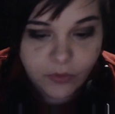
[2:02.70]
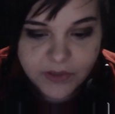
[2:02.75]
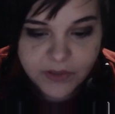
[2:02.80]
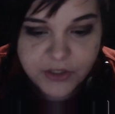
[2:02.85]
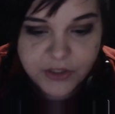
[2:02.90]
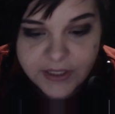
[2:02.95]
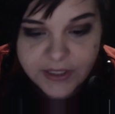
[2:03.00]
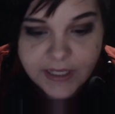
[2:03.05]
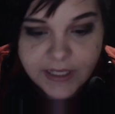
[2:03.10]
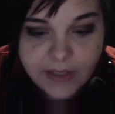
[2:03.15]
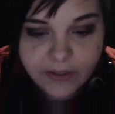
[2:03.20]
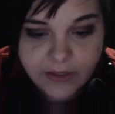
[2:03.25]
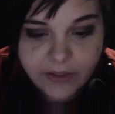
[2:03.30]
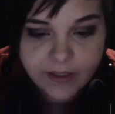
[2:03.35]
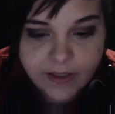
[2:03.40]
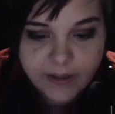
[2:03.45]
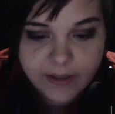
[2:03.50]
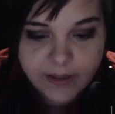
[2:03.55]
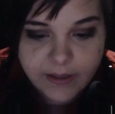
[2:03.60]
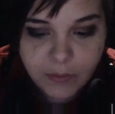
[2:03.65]
this
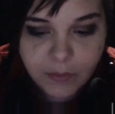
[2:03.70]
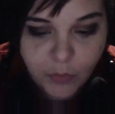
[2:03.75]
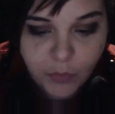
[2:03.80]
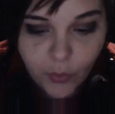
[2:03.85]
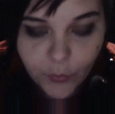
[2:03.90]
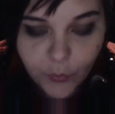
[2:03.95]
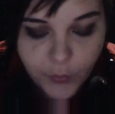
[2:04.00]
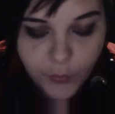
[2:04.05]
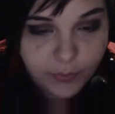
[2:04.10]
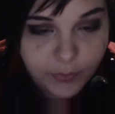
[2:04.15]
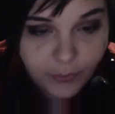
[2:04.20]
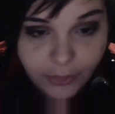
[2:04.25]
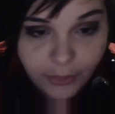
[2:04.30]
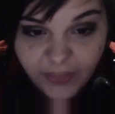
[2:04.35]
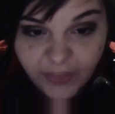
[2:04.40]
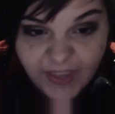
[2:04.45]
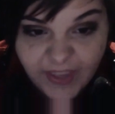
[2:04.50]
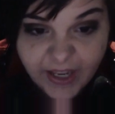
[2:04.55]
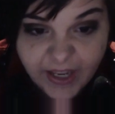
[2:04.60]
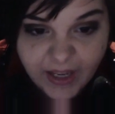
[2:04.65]
generic moldable
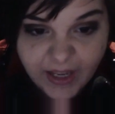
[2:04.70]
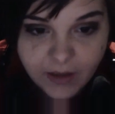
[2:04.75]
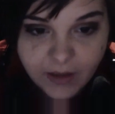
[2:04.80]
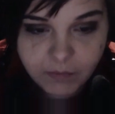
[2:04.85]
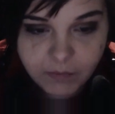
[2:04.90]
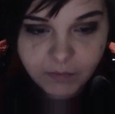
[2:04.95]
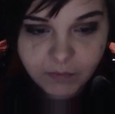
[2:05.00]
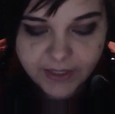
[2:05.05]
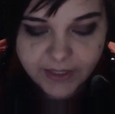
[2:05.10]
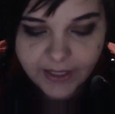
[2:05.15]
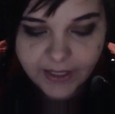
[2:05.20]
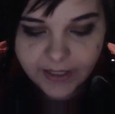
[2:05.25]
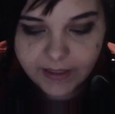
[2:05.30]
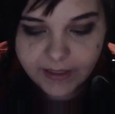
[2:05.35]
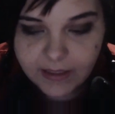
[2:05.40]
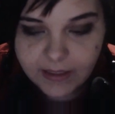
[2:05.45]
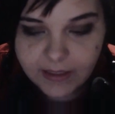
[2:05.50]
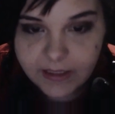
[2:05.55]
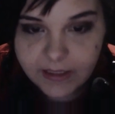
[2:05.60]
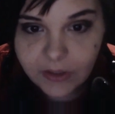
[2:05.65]
thing that I
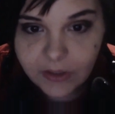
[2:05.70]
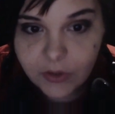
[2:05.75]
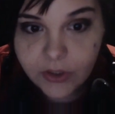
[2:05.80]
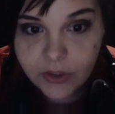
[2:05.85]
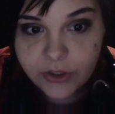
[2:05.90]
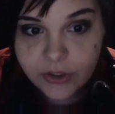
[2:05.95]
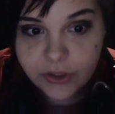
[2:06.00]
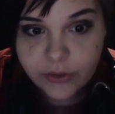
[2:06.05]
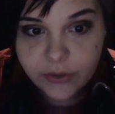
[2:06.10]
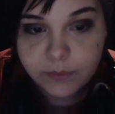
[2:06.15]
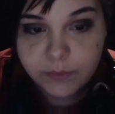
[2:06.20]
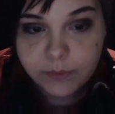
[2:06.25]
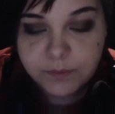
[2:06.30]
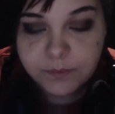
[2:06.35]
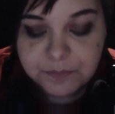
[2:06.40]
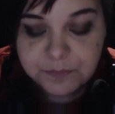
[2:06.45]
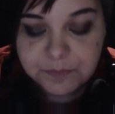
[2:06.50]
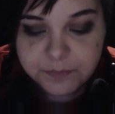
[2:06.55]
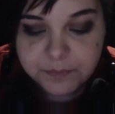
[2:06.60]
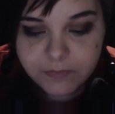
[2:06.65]
can cling on to.
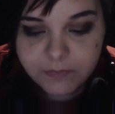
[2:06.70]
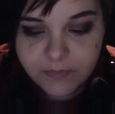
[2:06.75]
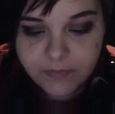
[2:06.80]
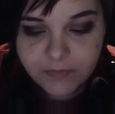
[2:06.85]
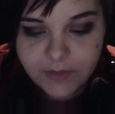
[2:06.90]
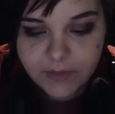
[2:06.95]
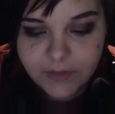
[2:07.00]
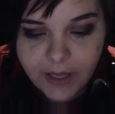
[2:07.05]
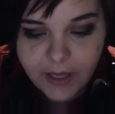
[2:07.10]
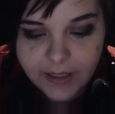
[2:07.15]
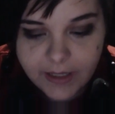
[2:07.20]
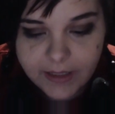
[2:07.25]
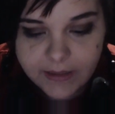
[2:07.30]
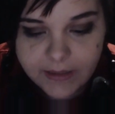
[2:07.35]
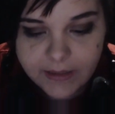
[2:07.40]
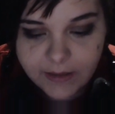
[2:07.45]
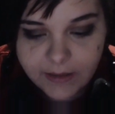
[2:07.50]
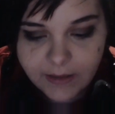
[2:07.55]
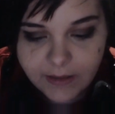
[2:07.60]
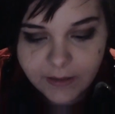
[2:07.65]

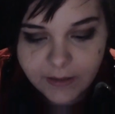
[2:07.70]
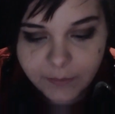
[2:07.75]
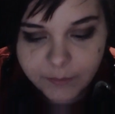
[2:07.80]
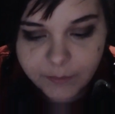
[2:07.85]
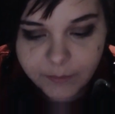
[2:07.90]
And I